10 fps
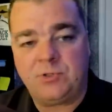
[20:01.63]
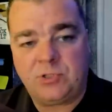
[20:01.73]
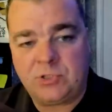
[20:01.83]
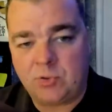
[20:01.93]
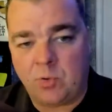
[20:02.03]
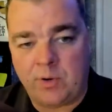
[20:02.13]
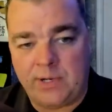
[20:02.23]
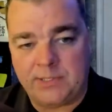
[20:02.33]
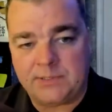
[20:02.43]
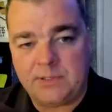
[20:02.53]

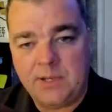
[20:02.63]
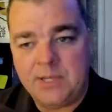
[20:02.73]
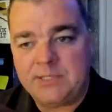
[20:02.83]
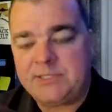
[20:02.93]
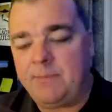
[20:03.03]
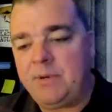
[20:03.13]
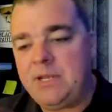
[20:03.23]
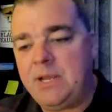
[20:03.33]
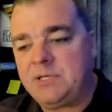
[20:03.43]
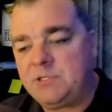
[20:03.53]
stories.
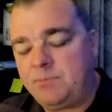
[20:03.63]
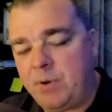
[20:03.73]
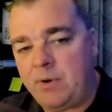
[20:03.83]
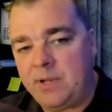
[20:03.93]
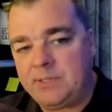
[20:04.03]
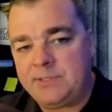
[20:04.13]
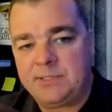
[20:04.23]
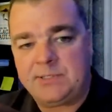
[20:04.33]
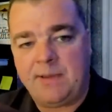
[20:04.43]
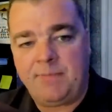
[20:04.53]
Somebody
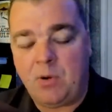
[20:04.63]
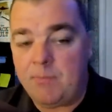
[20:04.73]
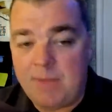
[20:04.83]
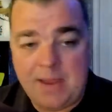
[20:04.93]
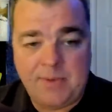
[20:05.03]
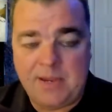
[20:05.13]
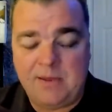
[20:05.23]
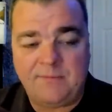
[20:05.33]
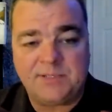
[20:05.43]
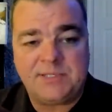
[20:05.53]
experiences something, or maybe
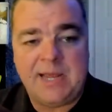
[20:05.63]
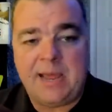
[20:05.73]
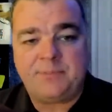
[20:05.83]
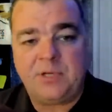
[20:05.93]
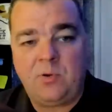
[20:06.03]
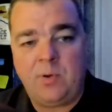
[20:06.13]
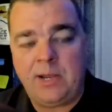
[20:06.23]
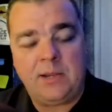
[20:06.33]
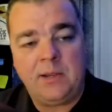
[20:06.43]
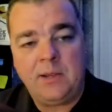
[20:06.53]
even snaps a
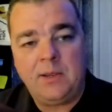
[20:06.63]
quick